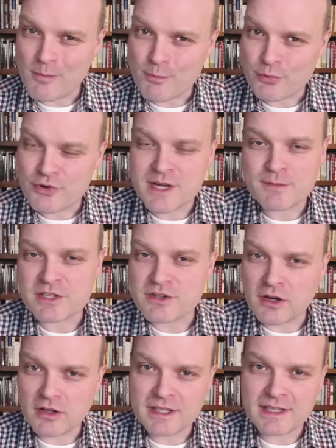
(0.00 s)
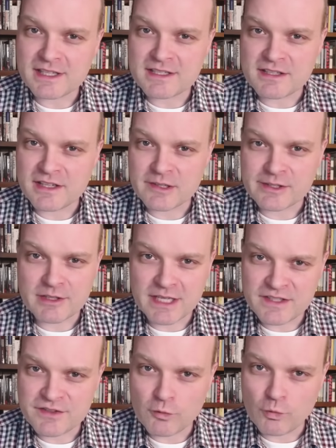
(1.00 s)
Pretty much all of that scenario
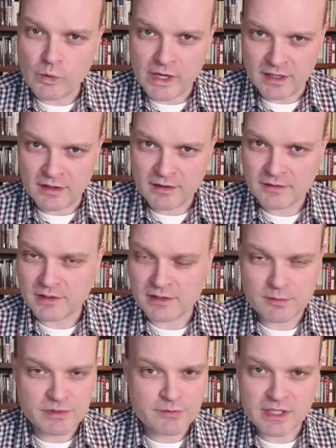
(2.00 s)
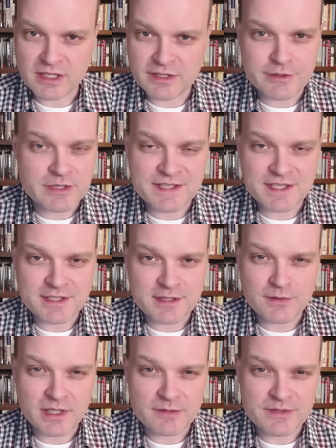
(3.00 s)
is a win. If the Liberals win
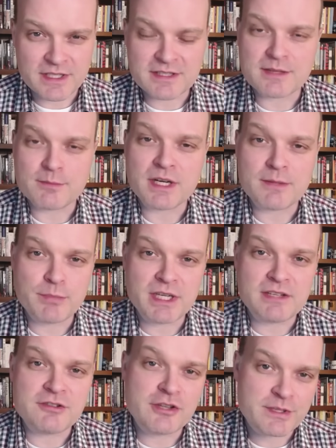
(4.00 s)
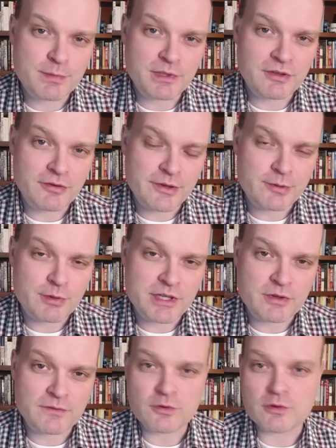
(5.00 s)
165 seats, it might be just below the
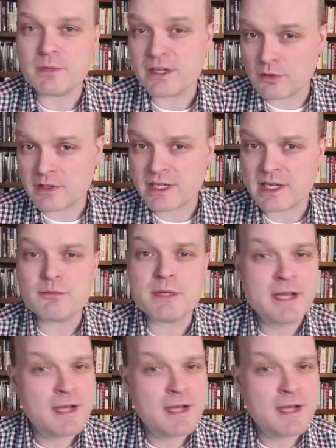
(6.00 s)
threshold for a minority government,